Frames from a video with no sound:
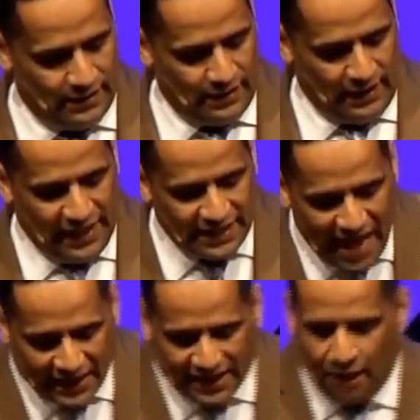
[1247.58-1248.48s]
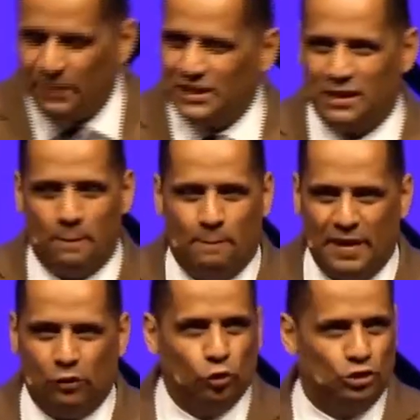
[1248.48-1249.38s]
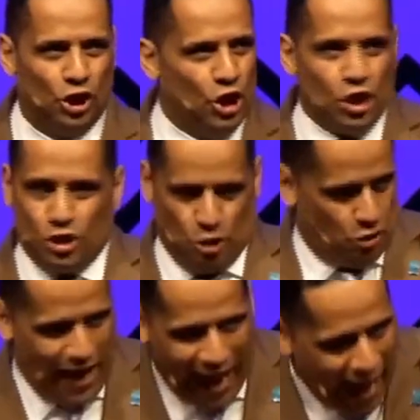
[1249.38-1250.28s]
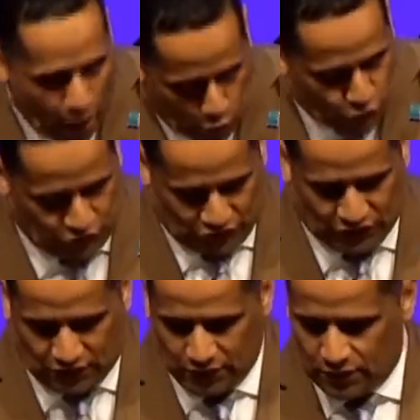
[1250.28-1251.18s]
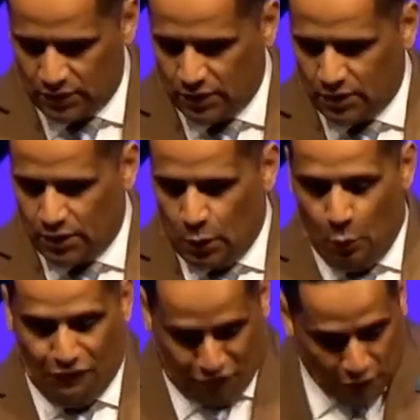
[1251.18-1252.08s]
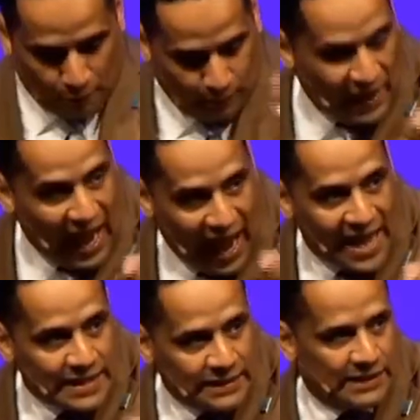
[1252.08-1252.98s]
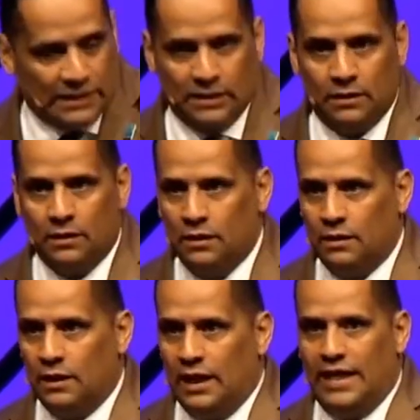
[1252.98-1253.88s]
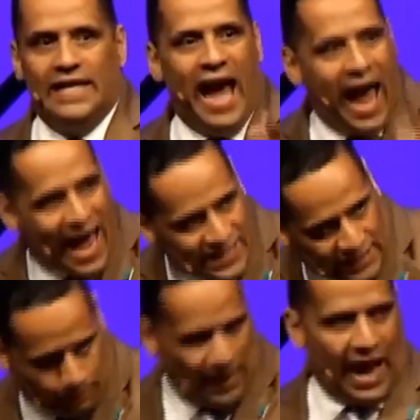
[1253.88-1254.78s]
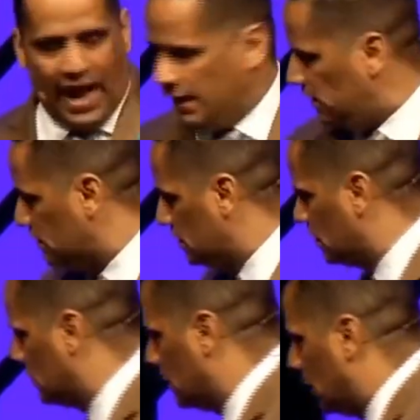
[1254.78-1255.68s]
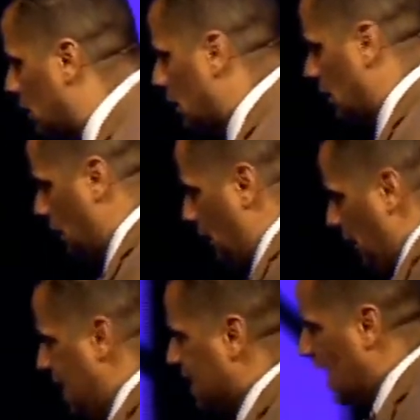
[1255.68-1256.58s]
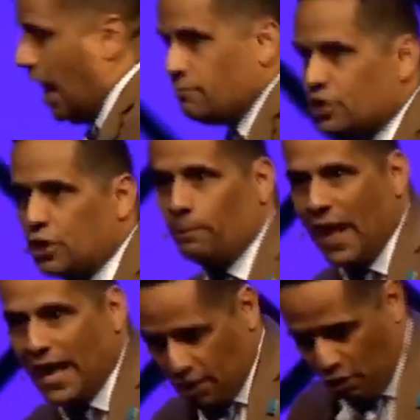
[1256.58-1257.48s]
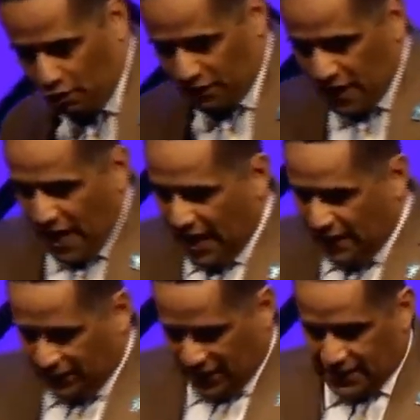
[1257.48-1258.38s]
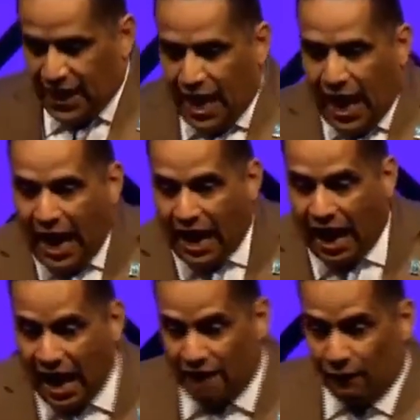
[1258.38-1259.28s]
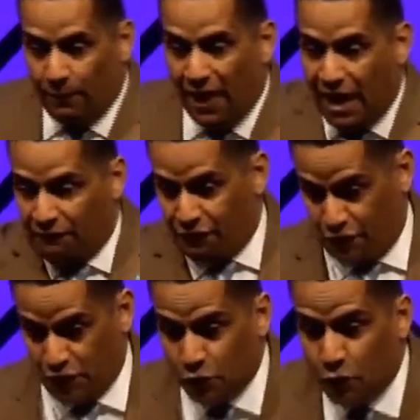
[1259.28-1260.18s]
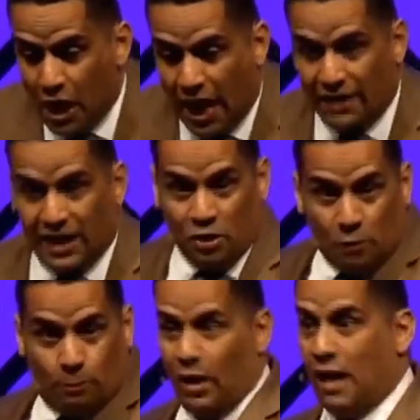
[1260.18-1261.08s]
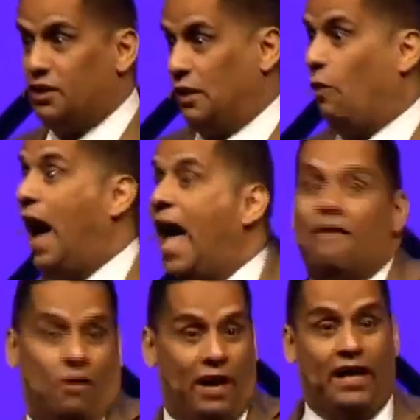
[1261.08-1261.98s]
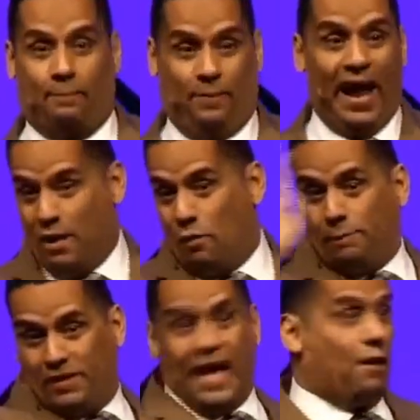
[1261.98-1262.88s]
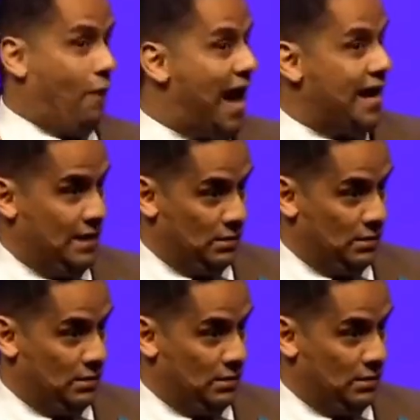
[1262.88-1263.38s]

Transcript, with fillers: He's not coming to build your house with your plans. He has a plan. He comes to planet Earth and he says, I, ha- I, have a plan for you. And then you pull out, you say, Well, I have already a plan. Don't worry, put that away.